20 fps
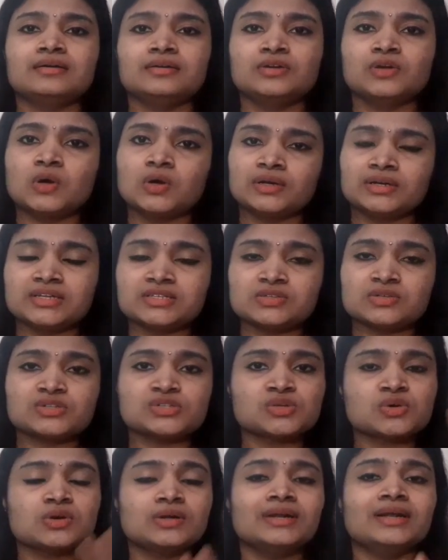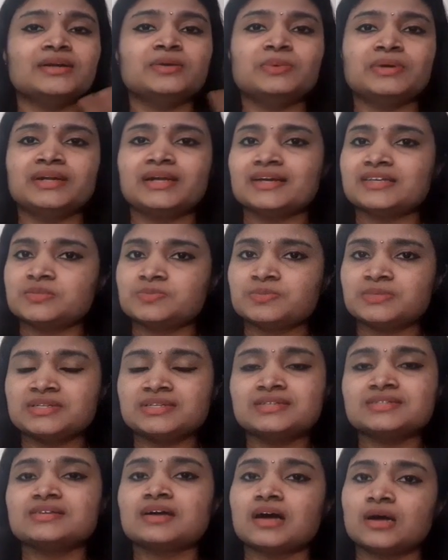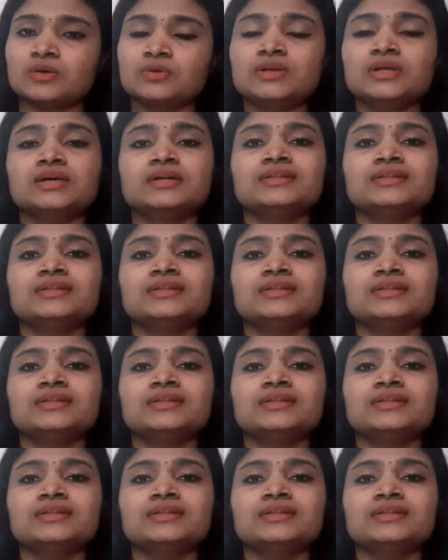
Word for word: notice or short advertisement is out.